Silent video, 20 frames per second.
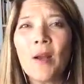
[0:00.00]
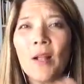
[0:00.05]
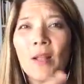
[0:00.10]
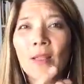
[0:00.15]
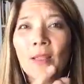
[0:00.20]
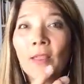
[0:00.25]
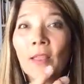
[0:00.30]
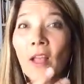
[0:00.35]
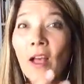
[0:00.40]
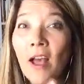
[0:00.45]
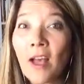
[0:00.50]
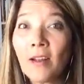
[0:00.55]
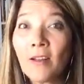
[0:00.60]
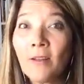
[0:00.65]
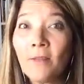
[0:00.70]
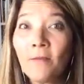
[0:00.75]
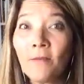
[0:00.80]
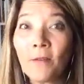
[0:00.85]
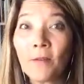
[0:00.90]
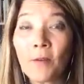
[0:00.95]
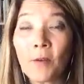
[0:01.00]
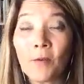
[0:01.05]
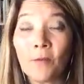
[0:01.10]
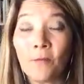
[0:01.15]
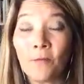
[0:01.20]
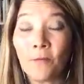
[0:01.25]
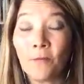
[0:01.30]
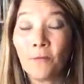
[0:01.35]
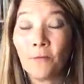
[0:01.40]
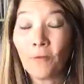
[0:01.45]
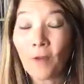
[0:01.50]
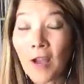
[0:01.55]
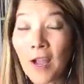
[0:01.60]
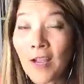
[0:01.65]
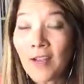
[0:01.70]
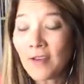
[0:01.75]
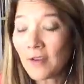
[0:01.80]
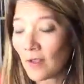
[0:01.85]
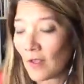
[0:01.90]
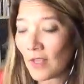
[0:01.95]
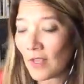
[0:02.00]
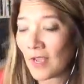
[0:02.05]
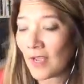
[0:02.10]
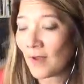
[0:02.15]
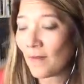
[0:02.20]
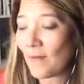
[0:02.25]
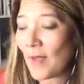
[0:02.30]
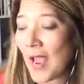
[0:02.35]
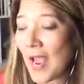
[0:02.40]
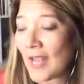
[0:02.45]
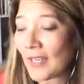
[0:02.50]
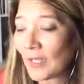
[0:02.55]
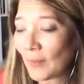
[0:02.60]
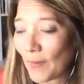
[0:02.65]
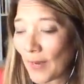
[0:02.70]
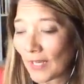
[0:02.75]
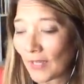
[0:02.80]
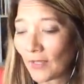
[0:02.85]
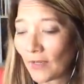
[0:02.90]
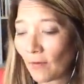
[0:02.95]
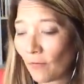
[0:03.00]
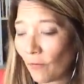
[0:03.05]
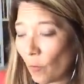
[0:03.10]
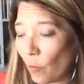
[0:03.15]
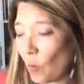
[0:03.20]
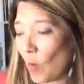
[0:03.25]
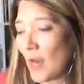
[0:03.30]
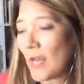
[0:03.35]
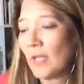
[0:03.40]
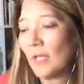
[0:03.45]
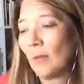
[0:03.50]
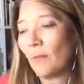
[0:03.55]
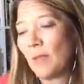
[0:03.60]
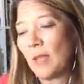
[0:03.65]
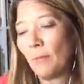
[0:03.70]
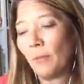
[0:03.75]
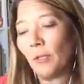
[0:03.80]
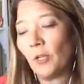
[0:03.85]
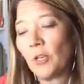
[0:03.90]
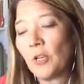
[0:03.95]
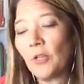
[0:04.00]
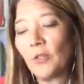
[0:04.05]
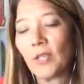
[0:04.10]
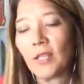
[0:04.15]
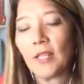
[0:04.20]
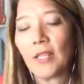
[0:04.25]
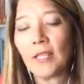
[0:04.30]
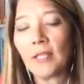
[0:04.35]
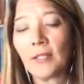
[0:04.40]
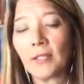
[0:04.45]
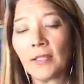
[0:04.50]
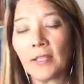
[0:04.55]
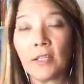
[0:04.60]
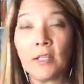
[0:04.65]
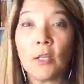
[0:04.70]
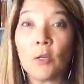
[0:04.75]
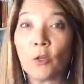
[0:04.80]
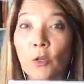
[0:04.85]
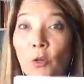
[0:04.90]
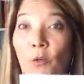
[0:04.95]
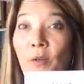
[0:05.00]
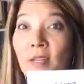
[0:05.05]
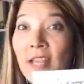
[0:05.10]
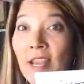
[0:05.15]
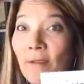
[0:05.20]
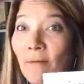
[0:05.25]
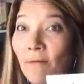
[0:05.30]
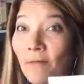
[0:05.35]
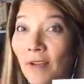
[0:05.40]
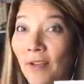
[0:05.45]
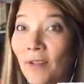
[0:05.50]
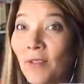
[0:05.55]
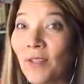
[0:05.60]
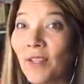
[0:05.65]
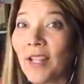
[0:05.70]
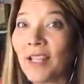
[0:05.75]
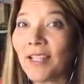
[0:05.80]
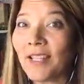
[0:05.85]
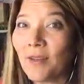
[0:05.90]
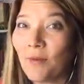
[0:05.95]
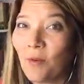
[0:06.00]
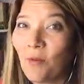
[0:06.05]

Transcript: lot of fun aspects of ways that people are using this to create fun. So that's